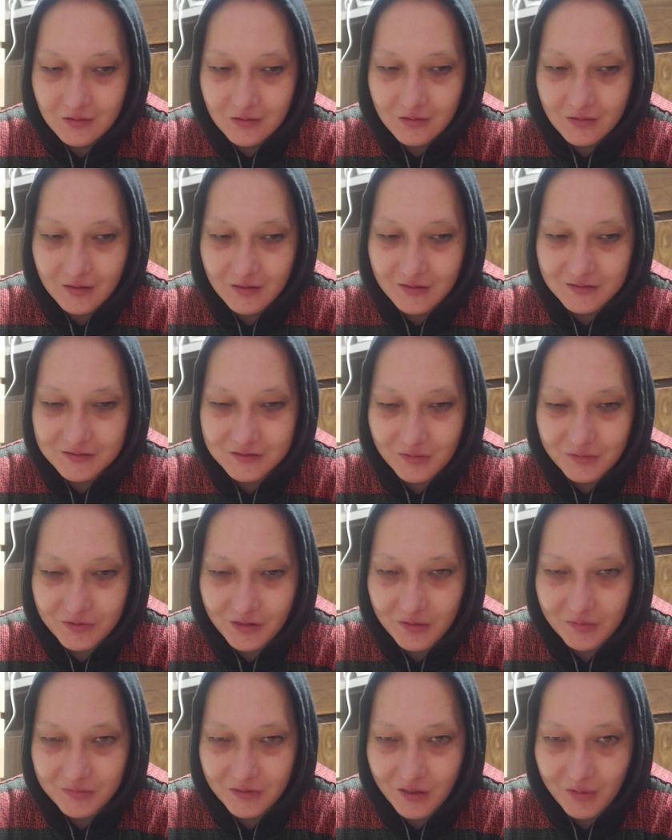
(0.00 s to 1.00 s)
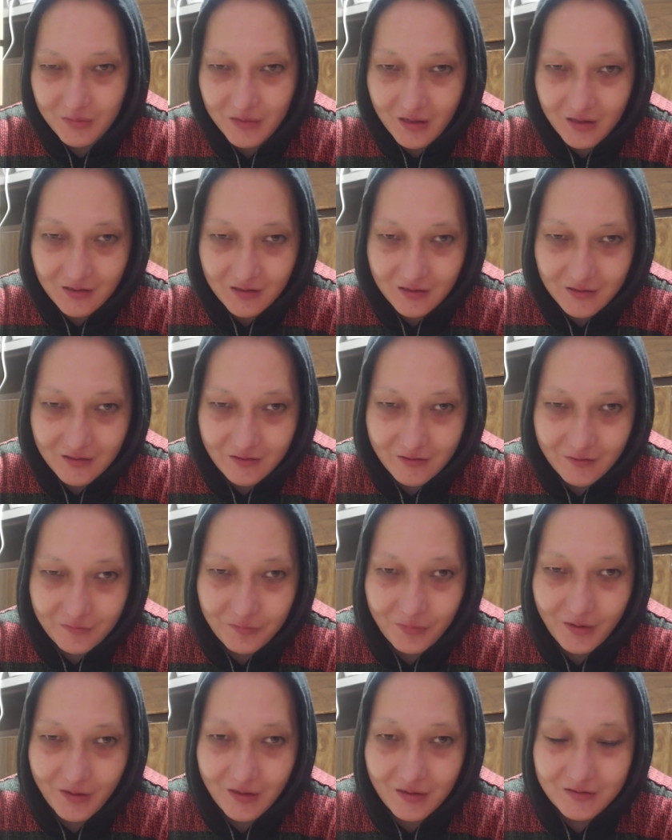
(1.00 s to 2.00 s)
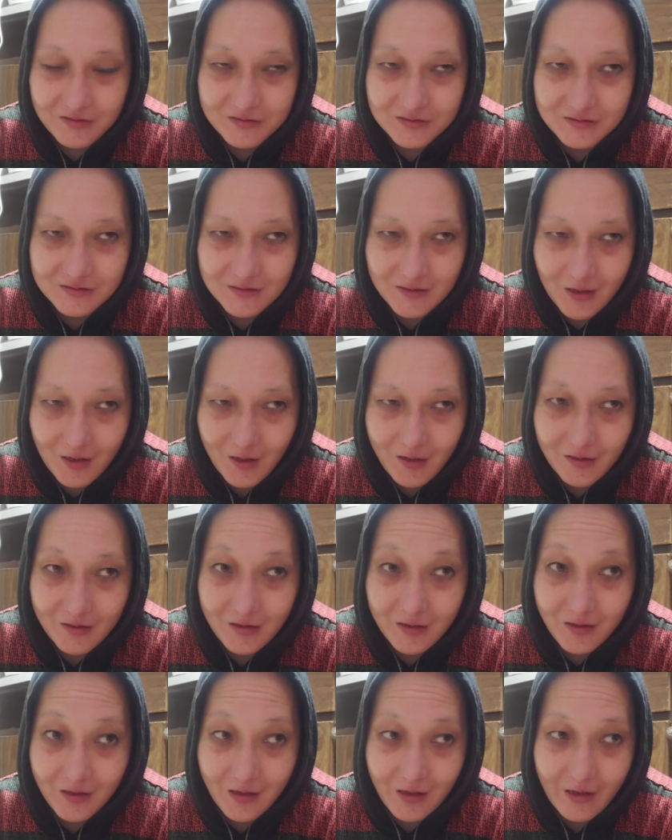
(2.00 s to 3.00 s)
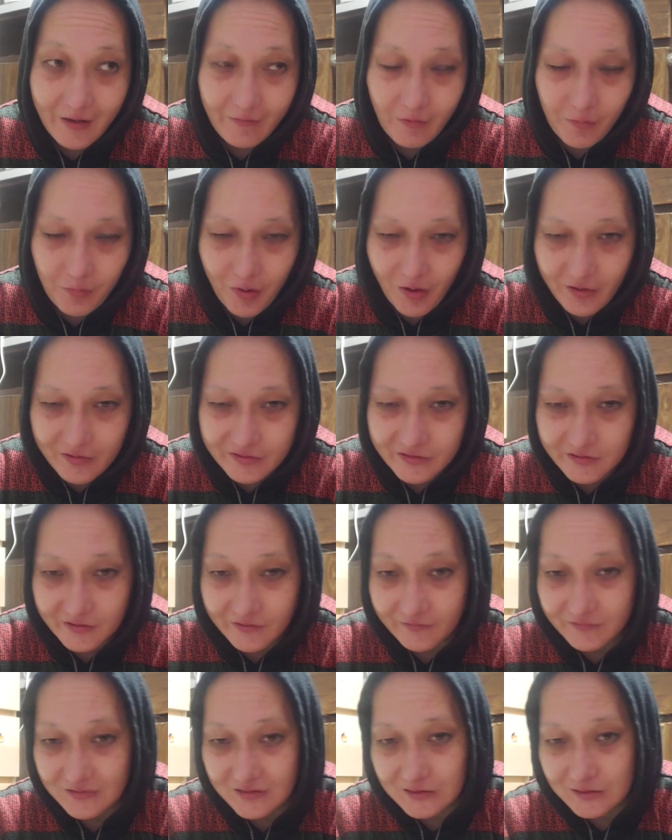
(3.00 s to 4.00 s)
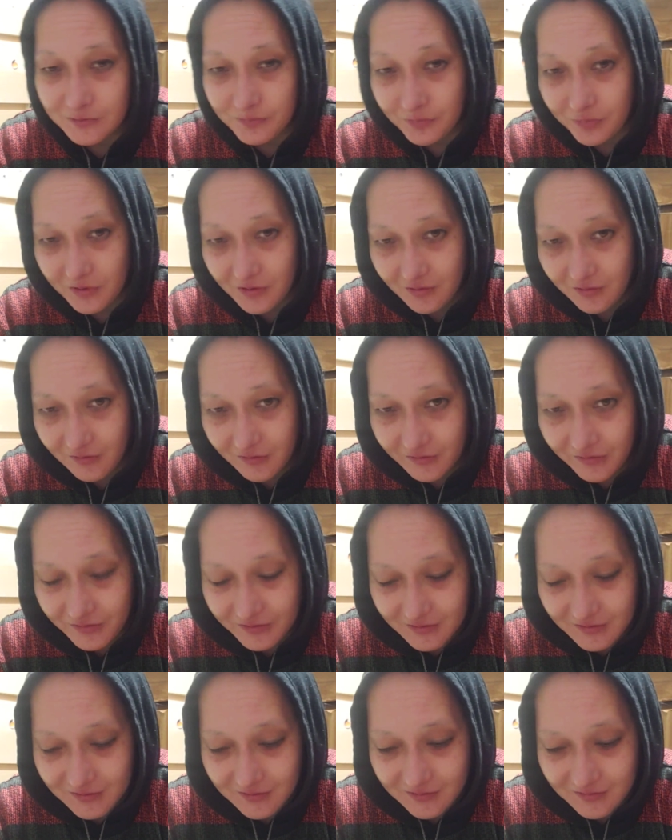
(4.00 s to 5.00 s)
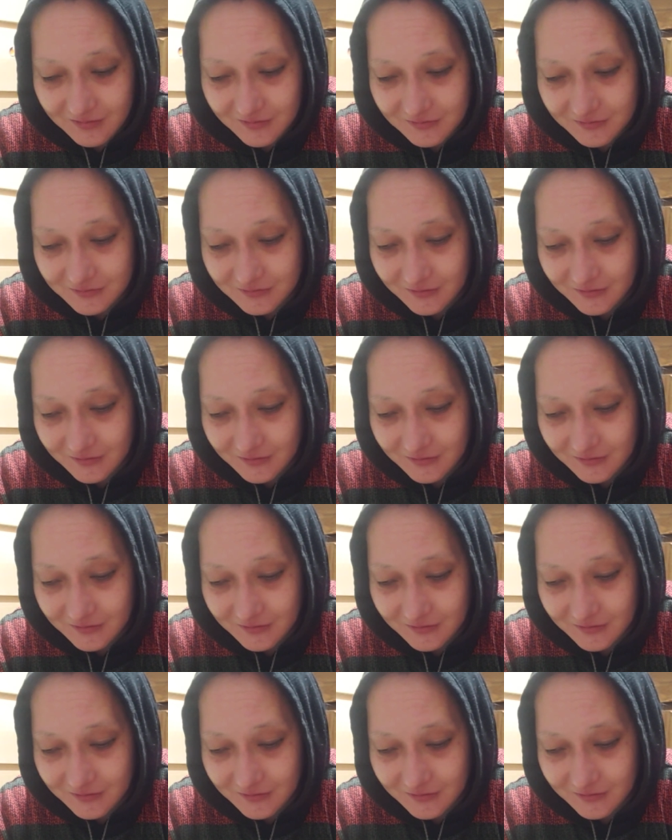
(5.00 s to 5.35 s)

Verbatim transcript: like sometimes I'm negative, but at least I have a positive spin on things.